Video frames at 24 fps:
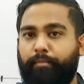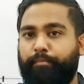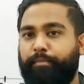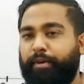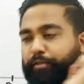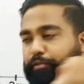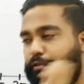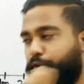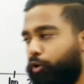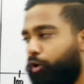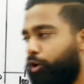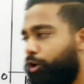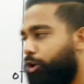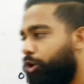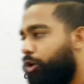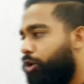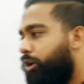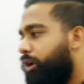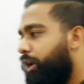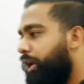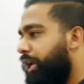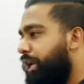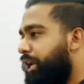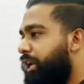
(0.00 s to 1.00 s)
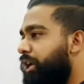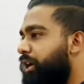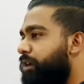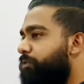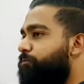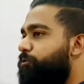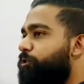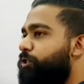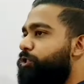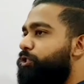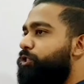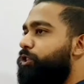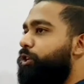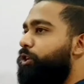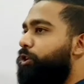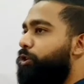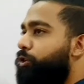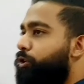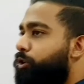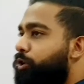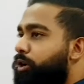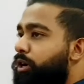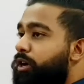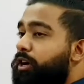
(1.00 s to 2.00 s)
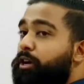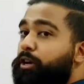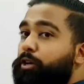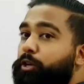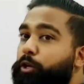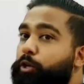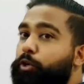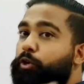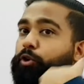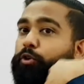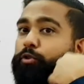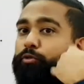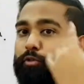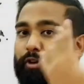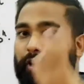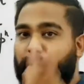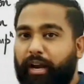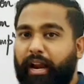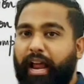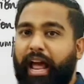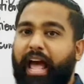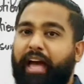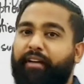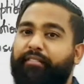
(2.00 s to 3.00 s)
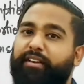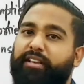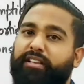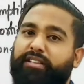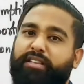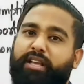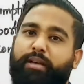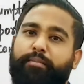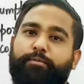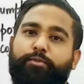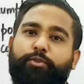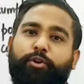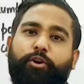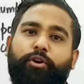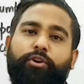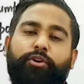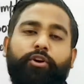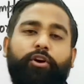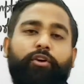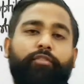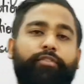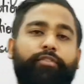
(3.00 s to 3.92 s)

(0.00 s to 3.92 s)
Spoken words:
Before your income was zero, you were having some sort